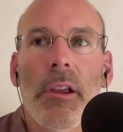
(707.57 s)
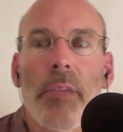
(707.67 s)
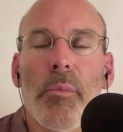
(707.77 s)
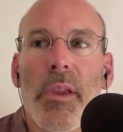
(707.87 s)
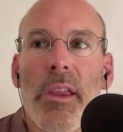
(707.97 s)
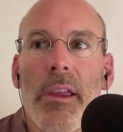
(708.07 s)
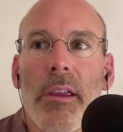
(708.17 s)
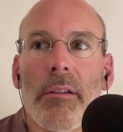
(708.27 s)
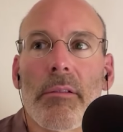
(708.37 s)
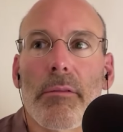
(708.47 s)

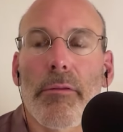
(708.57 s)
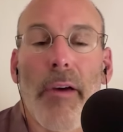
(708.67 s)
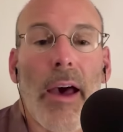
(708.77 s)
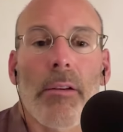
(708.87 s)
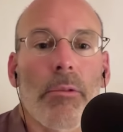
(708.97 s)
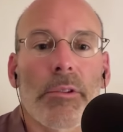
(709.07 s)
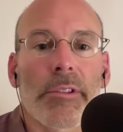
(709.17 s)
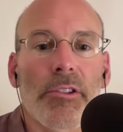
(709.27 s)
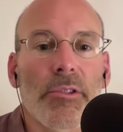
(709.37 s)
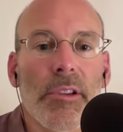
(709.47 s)
being fat was
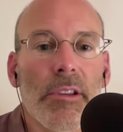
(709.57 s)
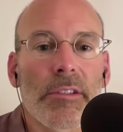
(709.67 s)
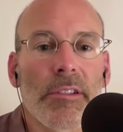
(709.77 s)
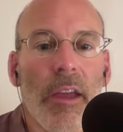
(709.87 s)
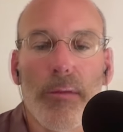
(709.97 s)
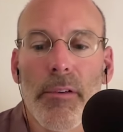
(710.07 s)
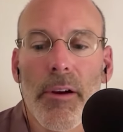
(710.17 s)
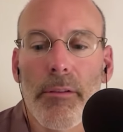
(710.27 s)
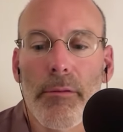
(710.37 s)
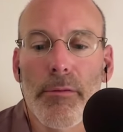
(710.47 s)
actually a sign
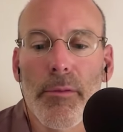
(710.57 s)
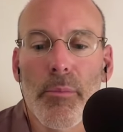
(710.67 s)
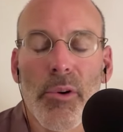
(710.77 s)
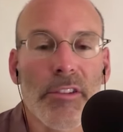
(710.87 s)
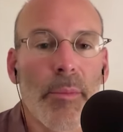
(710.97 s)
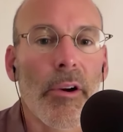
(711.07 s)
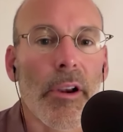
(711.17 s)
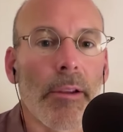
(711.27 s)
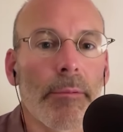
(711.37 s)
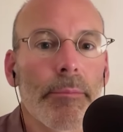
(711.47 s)
of
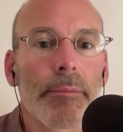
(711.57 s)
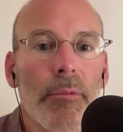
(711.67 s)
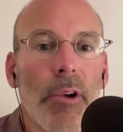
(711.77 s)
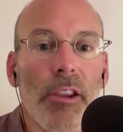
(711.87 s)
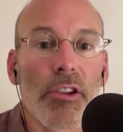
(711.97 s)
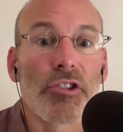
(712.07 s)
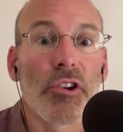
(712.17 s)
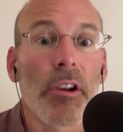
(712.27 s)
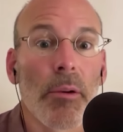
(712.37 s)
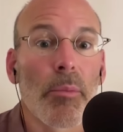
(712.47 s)
prosperity, right? Because
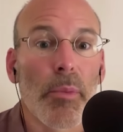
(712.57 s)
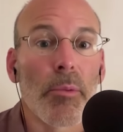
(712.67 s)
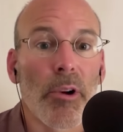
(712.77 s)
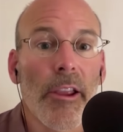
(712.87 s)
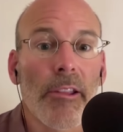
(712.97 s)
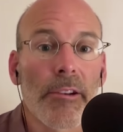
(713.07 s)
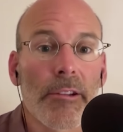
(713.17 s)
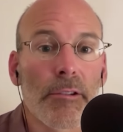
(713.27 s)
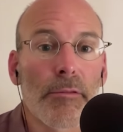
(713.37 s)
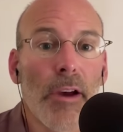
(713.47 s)
you're going to be more likely to
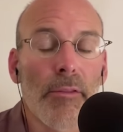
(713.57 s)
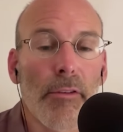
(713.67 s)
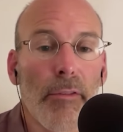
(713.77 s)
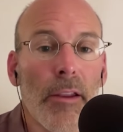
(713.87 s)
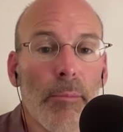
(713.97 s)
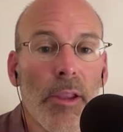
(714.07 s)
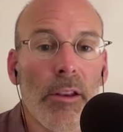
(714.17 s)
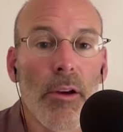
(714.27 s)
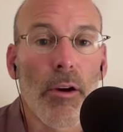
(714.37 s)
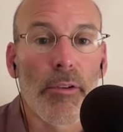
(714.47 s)
survive a
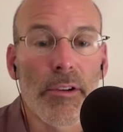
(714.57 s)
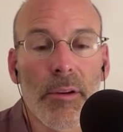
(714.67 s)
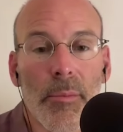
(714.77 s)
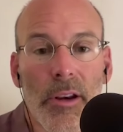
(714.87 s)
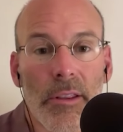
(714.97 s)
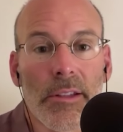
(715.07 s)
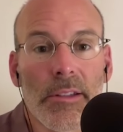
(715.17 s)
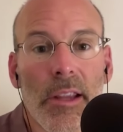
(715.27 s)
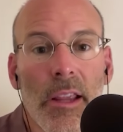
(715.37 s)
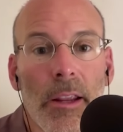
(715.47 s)
famine over somebody that's
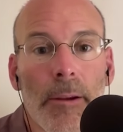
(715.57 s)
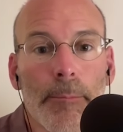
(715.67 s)
skinny.